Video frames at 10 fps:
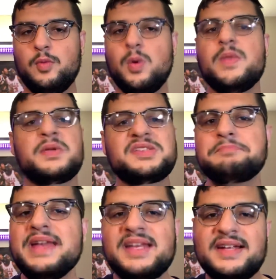Whether it's
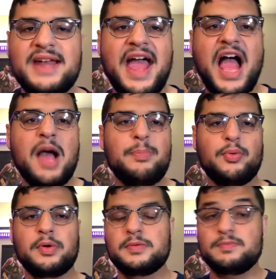making an app
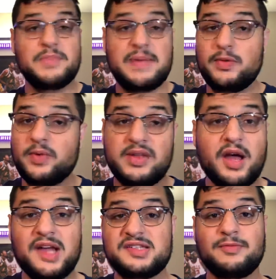or maybe really
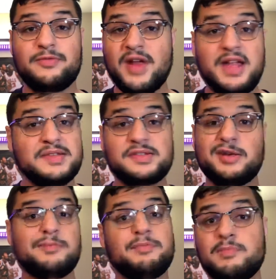awesome friends or